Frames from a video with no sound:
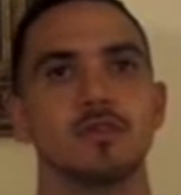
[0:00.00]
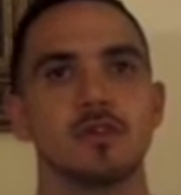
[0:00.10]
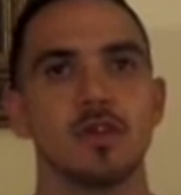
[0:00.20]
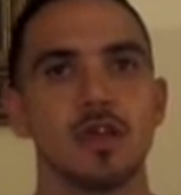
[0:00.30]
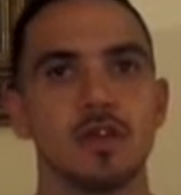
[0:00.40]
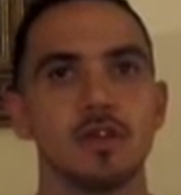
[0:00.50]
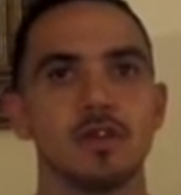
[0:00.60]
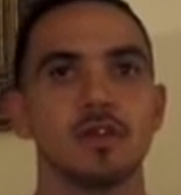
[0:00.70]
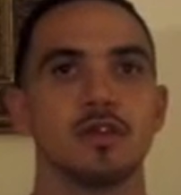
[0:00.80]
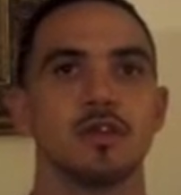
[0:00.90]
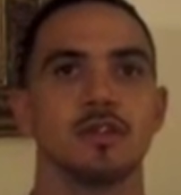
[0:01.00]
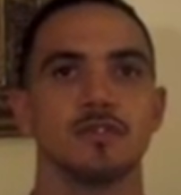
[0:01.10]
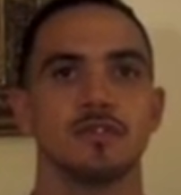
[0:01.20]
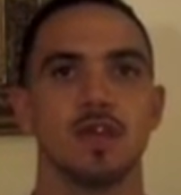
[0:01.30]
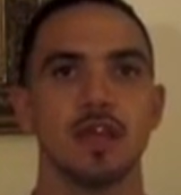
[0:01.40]
Okay?
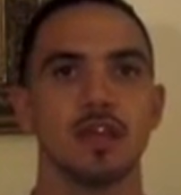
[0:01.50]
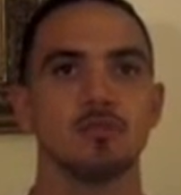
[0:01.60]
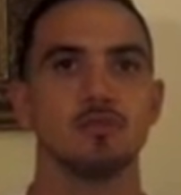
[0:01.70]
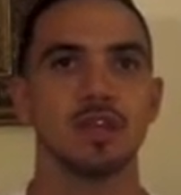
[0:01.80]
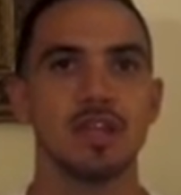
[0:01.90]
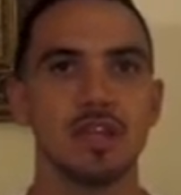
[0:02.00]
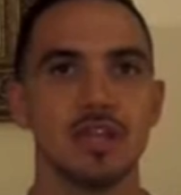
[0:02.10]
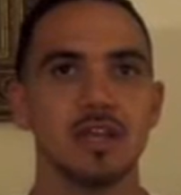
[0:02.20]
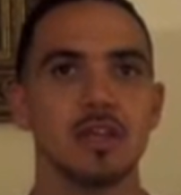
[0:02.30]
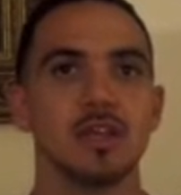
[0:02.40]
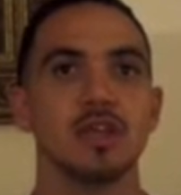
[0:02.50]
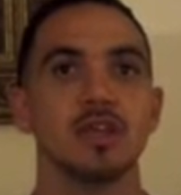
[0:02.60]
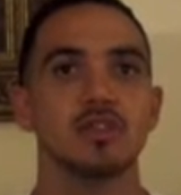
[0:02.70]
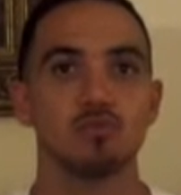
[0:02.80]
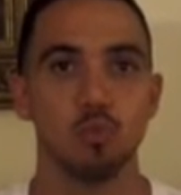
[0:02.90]
Second, we need
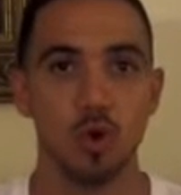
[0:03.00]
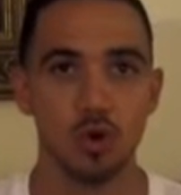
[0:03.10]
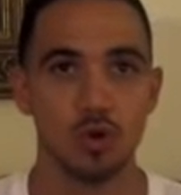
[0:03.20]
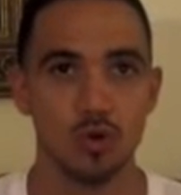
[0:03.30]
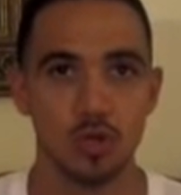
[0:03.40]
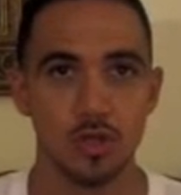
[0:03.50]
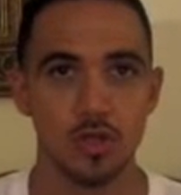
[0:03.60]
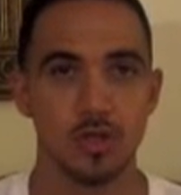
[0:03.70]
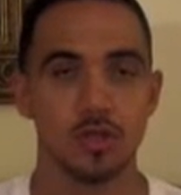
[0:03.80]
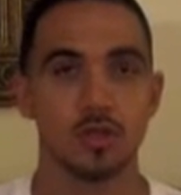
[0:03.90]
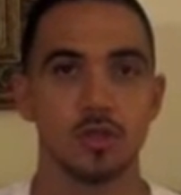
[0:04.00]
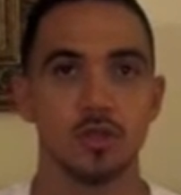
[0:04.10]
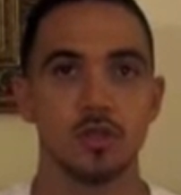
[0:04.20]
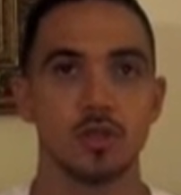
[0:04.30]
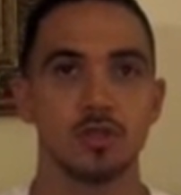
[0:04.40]
His Word.
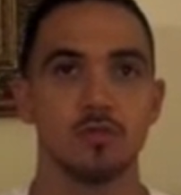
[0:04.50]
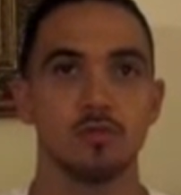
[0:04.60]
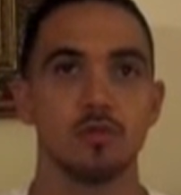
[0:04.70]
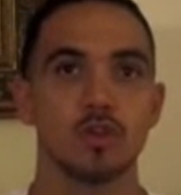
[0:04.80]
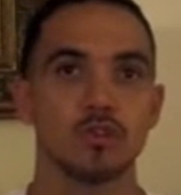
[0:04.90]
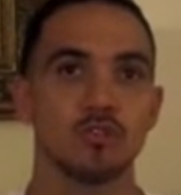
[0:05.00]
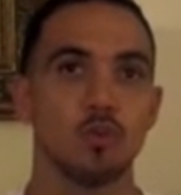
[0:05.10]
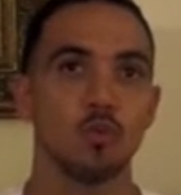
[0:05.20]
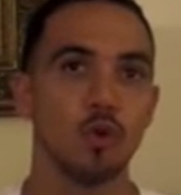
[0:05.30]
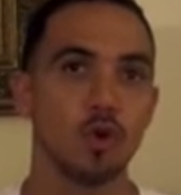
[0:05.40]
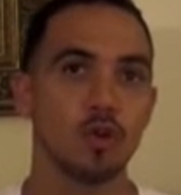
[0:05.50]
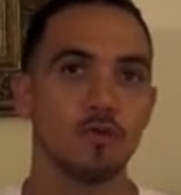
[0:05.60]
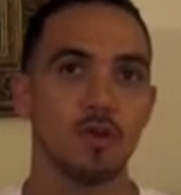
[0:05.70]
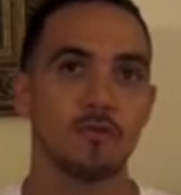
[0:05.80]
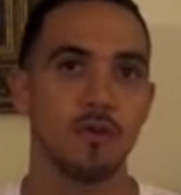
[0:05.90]
Because the Word of
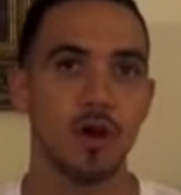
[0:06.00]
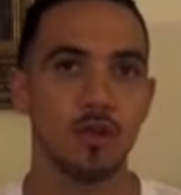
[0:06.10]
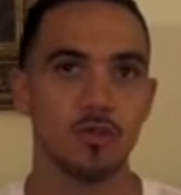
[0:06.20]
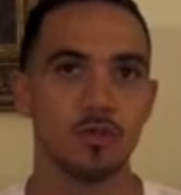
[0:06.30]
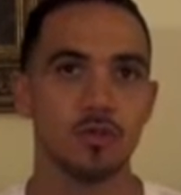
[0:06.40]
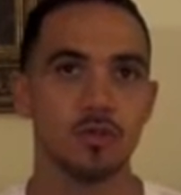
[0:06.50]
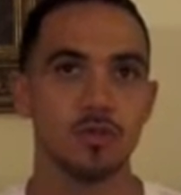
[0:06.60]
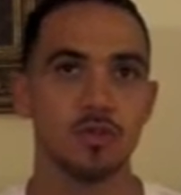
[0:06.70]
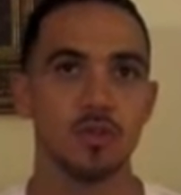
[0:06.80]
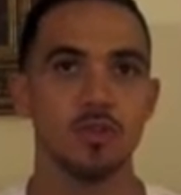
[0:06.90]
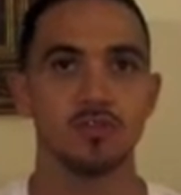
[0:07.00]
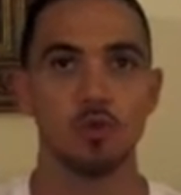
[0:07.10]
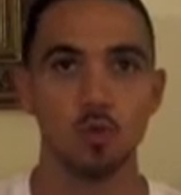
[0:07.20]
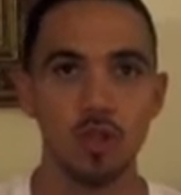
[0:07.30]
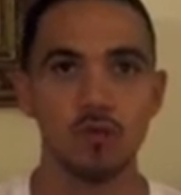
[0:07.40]
our Father is the
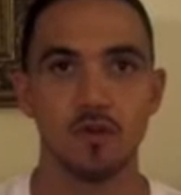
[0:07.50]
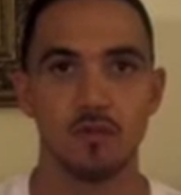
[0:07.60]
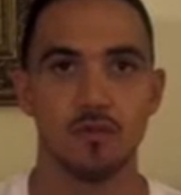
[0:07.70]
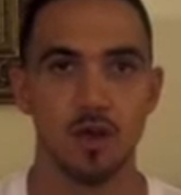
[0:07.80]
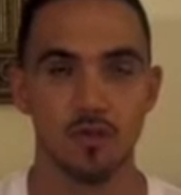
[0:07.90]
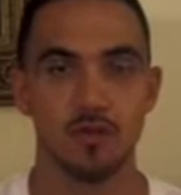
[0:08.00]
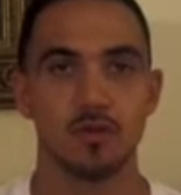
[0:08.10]
will of our Father.